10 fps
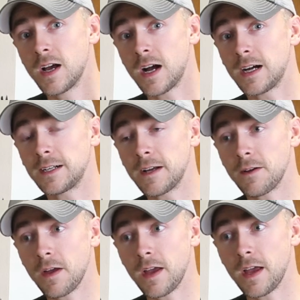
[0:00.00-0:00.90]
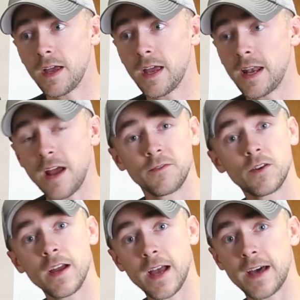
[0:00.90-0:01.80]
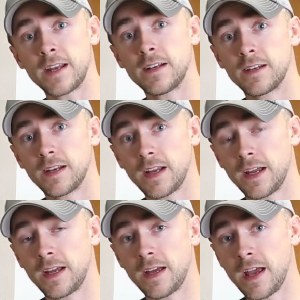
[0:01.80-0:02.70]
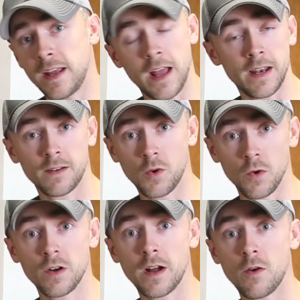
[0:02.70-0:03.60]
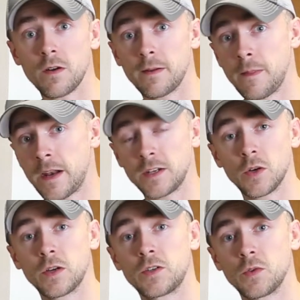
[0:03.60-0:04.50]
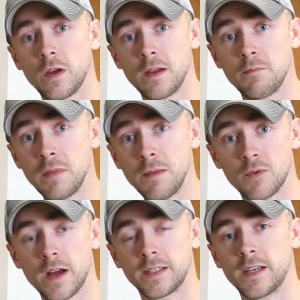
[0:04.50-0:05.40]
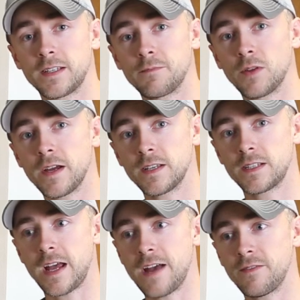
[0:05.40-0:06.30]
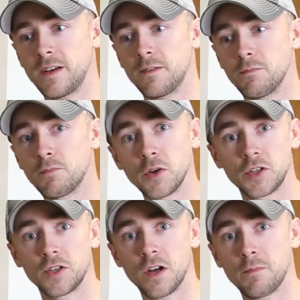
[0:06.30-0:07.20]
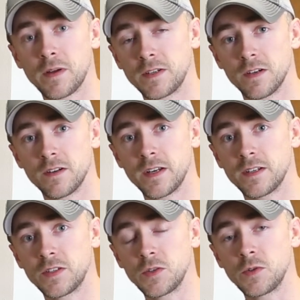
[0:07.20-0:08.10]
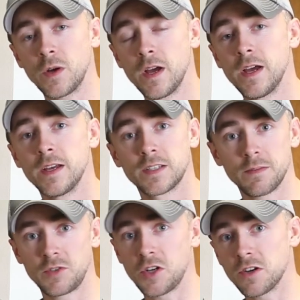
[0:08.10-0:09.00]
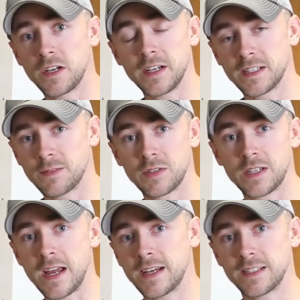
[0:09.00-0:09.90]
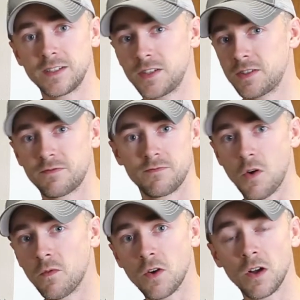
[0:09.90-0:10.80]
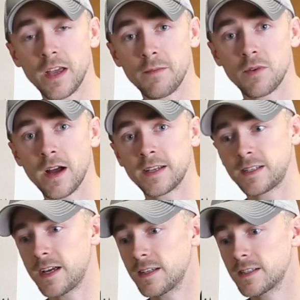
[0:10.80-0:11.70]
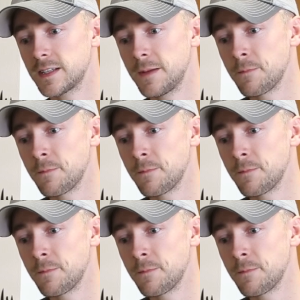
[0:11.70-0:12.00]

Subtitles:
And after I got it, I had it quartered out, and then I took it to a meat processing place to have it butchered up and turned into some jerky and some steaks and just overall get it processed.